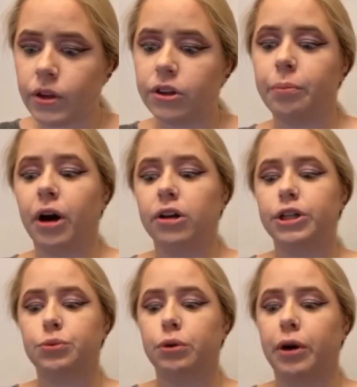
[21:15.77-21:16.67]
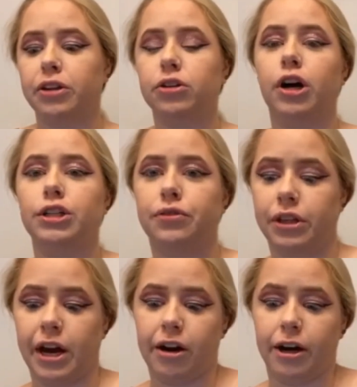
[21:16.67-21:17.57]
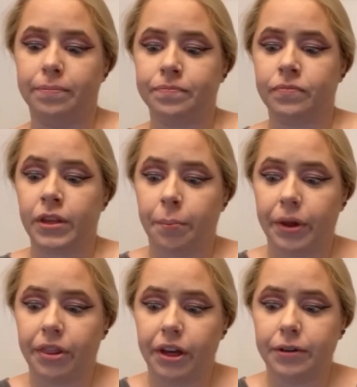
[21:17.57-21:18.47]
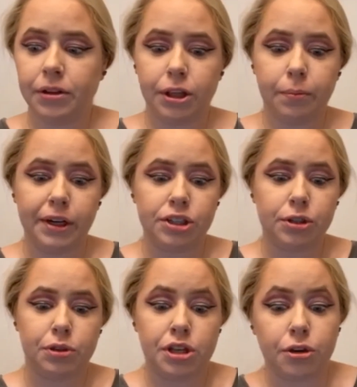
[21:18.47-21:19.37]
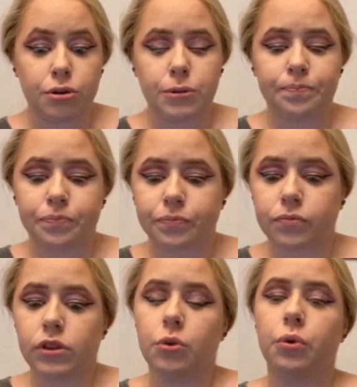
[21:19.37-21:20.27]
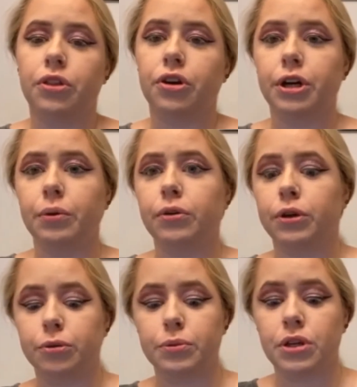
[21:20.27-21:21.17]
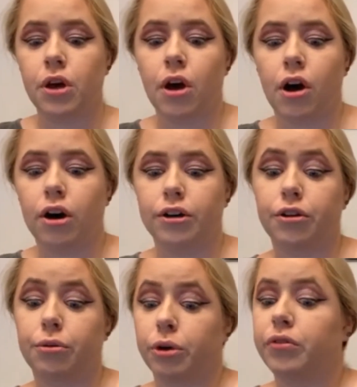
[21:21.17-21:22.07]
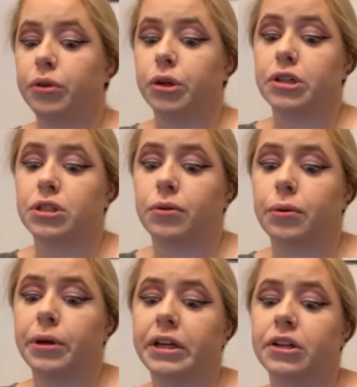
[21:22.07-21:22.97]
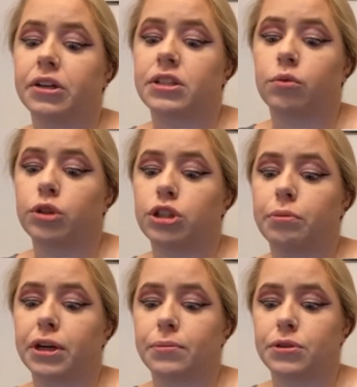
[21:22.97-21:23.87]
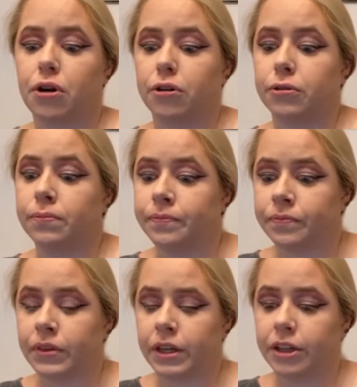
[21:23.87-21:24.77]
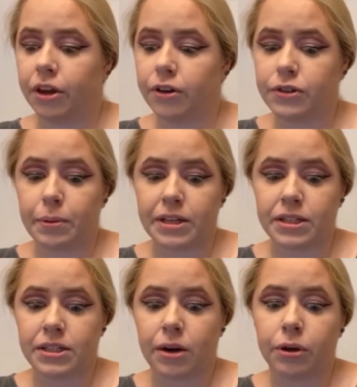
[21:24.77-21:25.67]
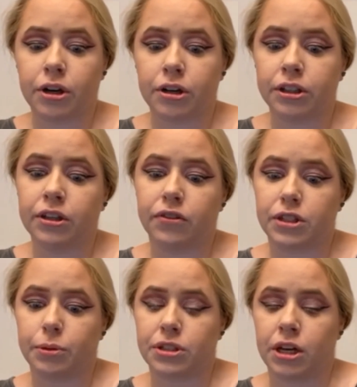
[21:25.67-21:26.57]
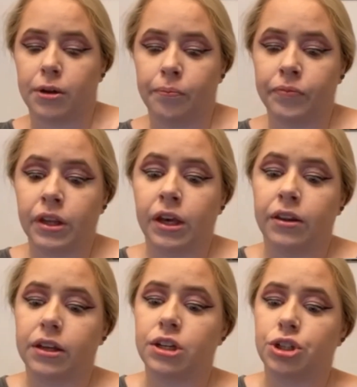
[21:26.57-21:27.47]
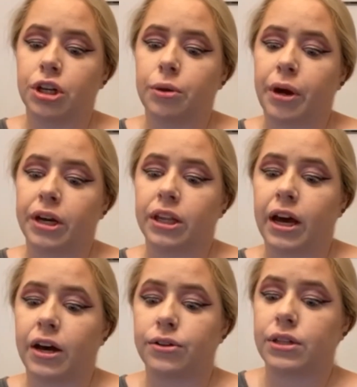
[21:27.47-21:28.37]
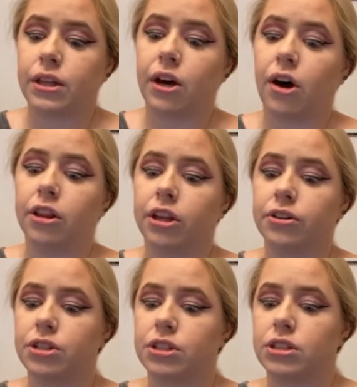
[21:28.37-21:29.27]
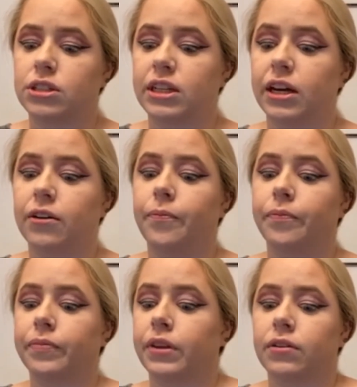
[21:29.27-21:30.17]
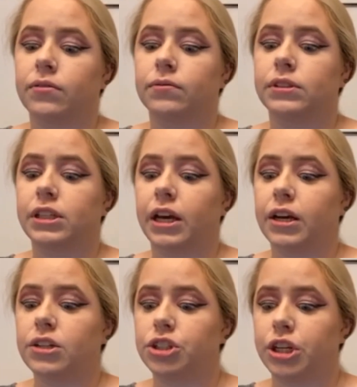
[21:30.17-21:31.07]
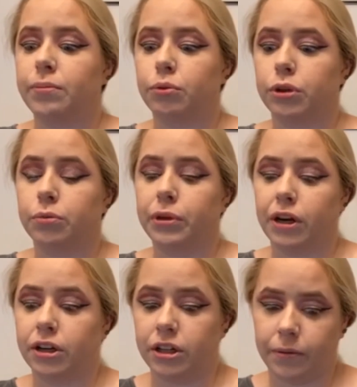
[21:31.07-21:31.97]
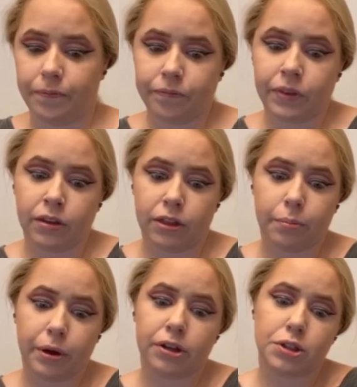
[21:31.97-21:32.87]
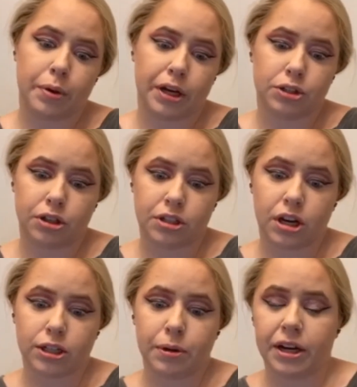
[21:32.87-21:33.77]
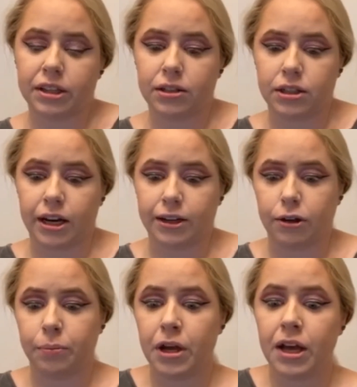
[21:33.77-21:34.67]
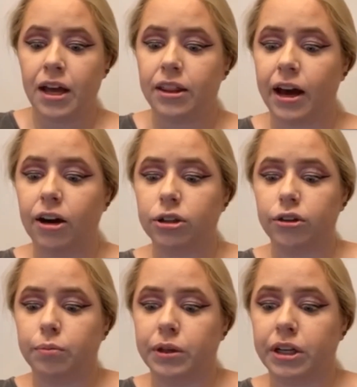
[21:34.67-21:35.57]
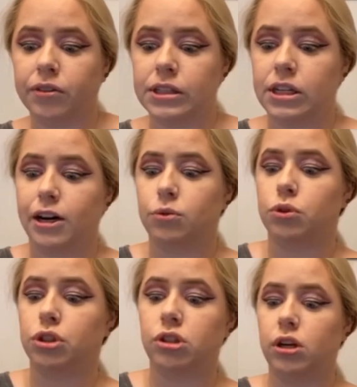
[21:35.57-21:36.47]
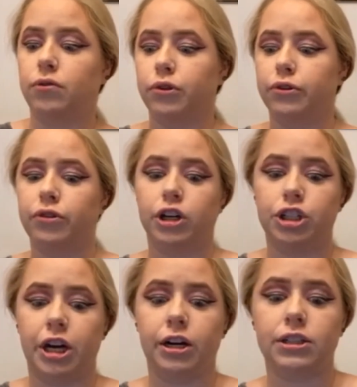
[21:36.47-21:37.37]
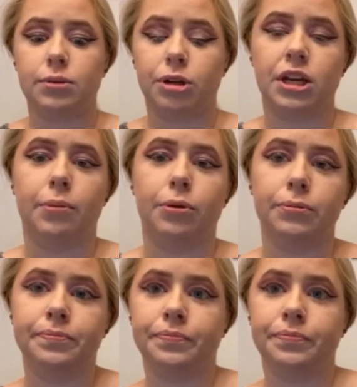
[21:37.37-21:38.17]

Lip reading: The parlors were rather large for the era, but then the mansion was huge. With 31 rooms on 3 floors, there were many nooks in which to become startled. He thought of spaces that were currently invisible to him. The kitchen at the back of the house and the odd little seance-shaped room beyond it. The butler's pantry tucked behind the dining room, the alcove beneath the stairs with just enough room for a chair and small table.